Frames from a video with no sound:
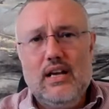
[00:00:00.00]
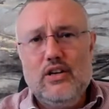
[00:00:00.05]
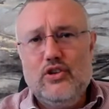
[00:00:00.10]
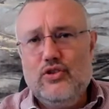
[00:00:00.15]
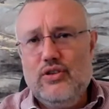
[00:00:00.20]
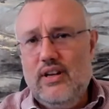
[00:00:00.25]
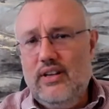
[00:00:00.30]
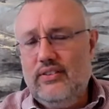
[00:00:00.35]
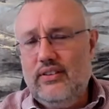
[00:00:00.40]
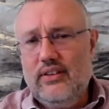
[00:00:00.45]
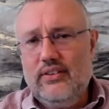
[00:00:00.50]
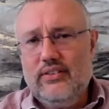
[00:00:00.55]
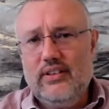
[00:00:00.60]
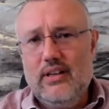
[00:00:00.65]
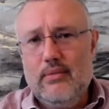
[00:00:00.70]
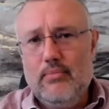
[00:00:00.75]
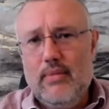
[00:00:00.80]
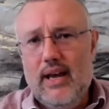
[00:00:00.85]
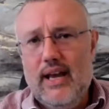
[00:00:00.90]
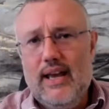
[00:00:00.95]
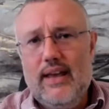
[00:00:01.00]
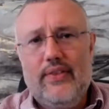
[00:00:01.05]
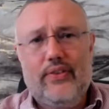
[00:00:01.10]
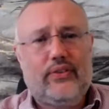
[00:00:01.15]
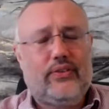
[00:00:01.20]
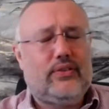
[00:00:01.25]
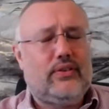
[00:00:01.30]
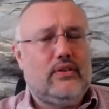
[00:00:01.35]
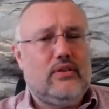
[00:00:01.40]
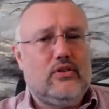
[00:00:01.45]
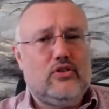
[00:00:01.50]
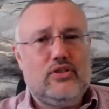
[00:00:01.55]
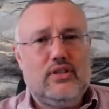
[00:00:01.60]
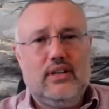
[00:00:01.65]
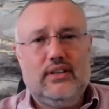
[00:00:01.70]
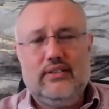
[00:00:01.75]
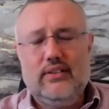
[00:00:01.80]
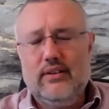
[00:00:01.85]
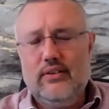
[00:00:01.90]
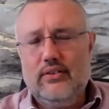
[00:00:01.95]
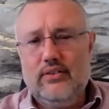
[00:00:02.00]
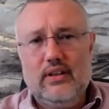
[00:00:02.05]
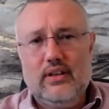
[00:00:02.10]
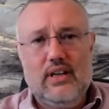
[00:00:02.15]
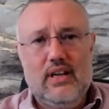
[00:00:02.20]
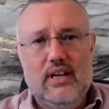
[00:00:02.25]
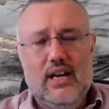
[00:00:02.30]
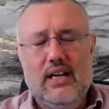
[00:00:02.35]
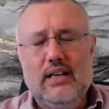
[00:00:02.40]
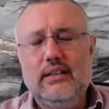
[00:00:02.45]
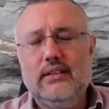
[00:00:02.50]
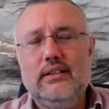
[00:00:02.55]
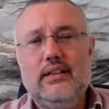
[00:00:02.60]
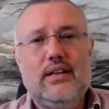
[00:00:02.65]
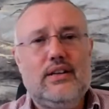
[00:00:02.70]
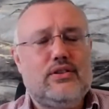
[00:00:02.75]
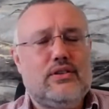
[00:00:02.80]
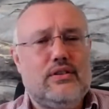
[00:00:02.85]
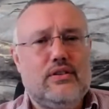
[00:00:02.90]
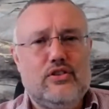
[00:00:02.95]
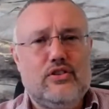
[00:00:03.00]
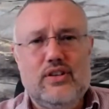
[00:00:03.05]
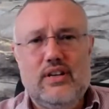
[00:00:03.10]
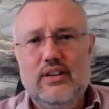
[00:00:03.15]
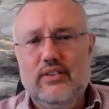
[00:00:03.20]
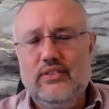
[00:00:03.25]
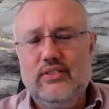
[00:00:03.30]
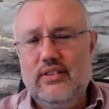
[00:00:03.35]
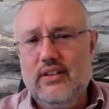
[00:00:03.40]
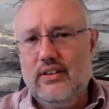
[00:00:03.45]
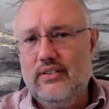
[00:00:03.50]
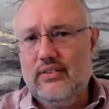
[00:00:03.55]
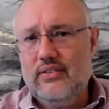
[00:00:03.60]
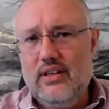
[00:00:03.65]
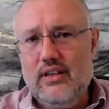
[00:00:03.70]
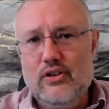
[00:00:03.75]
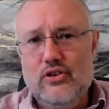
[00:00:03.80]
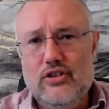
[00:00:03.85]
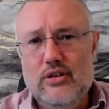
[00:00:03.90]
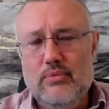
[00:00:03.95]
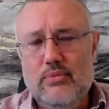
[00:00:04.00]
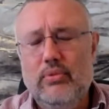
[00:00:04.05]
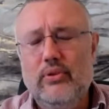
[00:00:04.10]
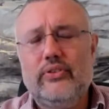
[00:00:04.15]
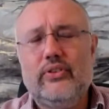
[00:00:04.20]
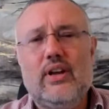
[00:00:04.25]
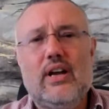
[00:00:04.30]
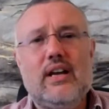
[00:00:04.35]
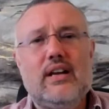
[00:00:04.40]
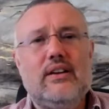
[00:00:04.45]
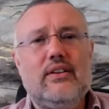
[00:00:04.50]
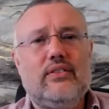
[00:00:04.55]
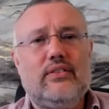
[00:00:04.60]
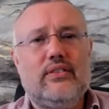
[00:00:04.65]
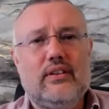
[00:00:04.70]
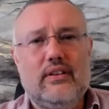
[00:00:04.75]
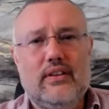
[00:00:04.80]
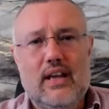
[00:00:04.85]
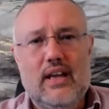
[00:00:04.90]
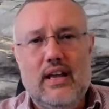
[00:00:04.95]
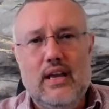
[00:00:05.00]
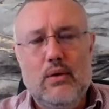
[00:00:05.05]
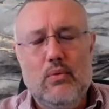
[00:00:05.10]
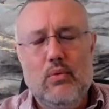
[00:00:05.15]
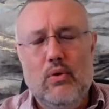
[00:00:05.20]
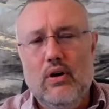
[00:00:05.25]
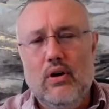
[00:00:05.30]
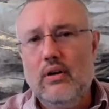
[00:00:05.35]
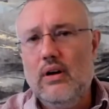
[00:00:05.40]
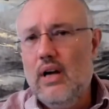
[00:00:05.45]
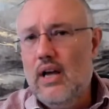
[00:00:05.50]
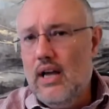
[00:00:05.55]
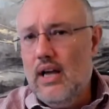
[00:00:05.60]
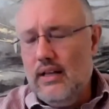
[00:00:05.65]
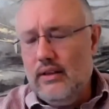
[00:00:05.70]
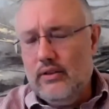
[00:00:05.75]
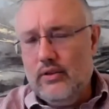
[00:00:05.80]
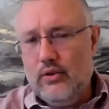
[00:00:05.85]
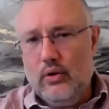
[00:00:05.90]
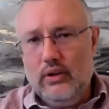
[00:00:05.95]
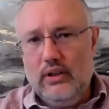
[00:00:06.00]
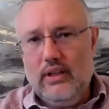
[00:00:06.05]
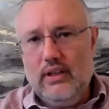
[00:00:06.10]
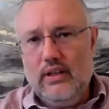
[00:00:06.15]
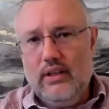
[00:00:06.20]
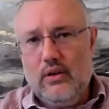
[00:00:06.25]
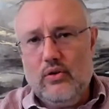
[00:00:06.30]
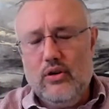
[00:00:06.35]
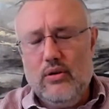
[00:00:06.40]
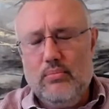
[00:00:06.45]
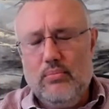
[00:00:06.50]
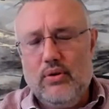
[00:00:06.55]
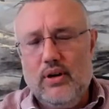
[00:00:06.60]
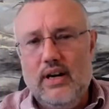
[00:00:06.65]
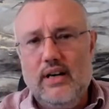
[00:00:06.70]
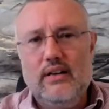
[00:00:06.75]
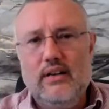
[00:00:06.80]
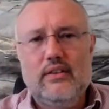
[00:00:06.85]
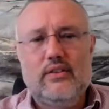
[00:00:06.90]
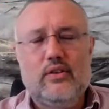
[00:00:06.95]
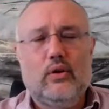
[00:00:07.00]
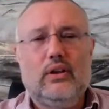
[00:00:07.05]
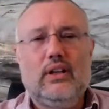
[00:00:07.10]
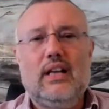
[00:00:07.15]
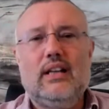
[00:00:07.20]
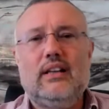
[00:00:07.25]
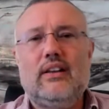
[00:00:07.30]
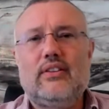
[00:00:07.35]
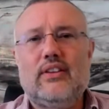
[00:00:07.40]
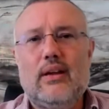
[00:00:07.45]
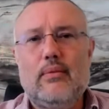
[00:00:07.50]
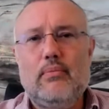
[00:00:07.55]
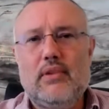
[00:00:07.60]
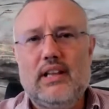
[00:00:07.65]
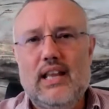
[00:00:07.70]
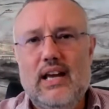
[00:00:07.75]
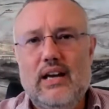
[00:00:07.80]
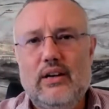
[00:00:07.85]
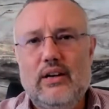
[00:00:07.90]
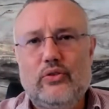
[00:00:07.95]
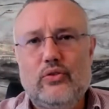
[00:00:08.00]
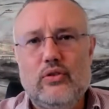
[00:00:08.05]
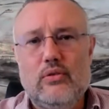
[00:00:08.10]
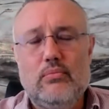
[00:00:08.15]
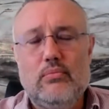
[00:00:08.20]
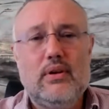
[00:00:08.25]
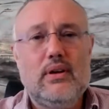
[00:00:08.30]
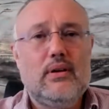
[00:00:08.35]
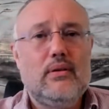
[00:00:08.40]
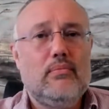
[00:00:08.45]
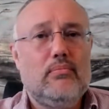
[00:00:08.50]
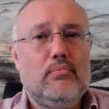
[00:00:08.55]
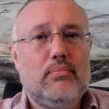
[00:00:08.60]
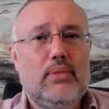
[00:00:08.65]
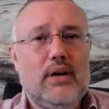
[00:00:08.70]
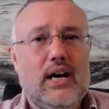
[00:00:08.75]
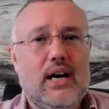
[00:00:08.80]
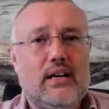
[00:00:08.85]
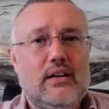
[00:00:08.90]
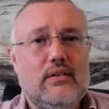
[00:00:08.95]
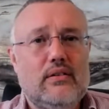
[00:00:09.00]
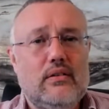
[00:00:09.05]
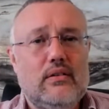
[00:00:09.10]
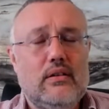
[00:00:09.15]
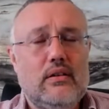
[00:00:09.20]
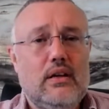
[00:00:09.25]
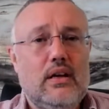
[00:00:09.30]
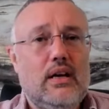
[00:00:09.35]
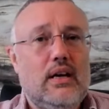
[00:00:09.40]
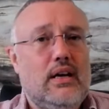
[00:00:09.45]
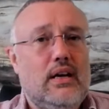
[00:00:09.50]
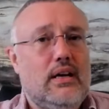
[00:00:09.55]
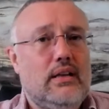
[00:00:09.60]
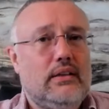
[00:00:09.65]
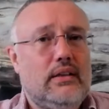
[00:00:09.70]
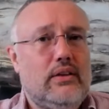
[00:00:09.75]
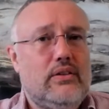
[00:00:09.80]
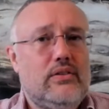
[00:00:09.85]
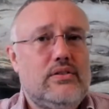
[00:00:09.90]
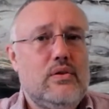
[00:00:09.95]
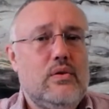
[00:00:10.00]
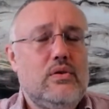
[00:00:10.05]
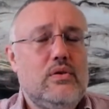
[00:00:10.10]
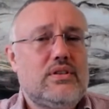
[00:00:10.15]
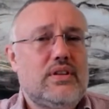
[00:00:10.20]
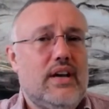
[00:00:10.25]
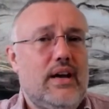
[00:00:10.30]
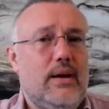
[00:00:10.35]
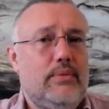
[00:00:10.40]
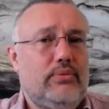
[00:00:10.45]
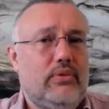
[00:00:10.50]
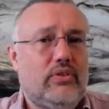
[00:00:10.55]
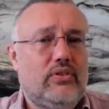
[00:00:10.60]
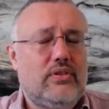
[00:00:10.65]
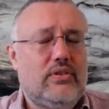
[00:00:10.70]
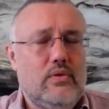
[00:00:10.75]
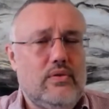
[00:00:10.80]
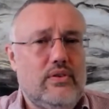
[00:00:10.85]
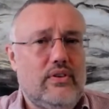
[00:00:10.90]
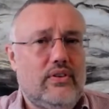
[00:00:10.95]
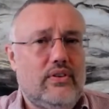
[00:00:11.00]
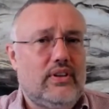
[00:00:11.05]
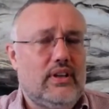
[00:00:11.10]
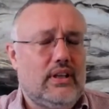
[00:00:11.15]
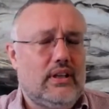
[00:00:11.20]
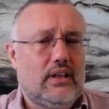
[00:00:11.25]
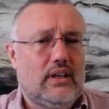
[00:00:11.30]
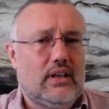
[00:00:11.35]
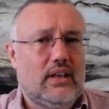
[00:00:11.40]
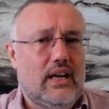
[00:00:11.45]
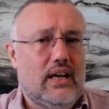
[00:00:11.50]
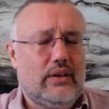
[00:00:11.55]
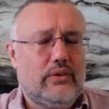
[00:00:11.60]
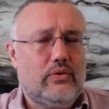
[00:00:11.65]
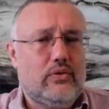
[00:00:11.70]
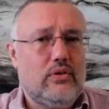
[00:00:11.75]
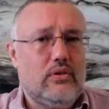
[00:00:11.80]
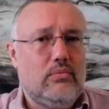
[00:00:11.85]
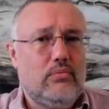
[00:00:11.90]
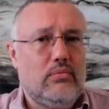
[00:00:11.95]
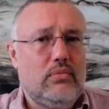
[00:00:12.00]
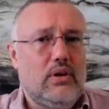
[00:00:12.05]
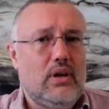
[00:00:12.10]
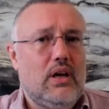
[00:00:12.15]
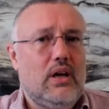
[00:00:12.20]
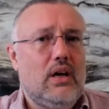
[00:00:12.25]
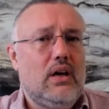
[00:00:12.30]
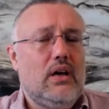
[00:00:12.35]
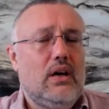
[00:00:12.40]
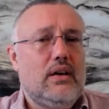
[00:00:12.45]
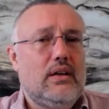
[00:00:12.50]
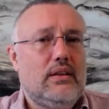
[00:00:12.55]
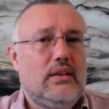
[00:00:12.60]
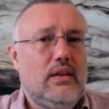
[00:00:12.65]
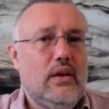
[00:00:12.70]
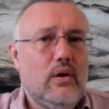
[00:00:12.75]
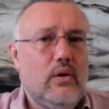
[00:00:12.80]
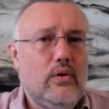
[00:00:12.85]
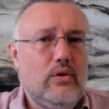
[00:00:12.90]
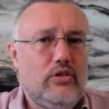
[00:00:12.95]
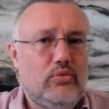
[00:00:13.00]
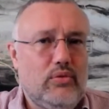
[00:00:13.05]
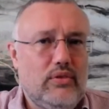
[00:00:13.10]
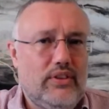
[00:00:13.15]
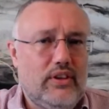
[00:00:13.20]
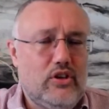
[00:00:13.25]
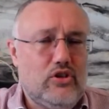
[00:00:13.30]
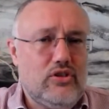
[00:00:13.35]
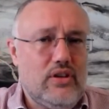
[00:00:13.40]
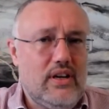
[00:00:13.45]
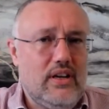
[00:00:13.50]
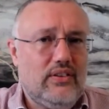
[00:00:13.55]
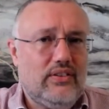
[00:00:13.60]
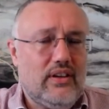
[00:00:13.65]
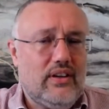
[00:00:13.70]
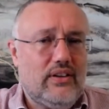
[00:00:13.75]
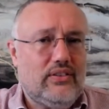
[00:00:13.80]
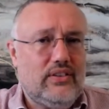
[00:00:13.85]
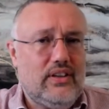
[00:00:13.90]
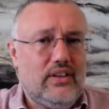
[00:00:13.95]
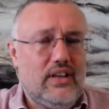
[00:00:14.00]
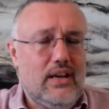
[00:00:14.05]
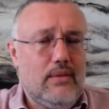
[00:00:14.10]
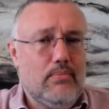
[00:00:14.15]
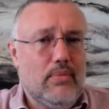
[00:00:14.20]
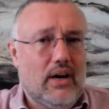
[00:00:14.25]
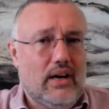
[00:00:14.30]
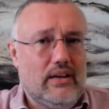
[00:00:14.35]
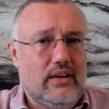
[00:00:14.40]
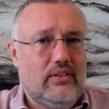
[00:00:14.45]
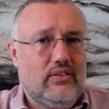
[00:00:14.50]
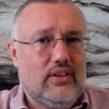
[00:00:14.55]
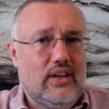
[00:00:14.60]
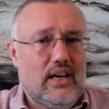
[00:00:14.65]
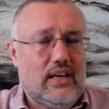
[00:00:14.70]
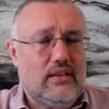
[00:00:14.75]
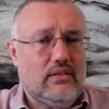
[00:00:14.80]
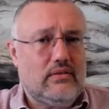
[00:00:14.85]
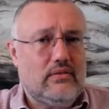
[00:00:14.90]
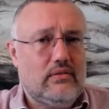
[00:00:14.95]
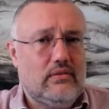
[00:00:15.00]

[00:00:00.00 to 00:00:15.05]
GCSE maths and GCSE English and GCSE triple science, and there you are. They're all in the group, right? They're all in the same classroom. But there's two types of students in the classroom: those with the GCSE mindset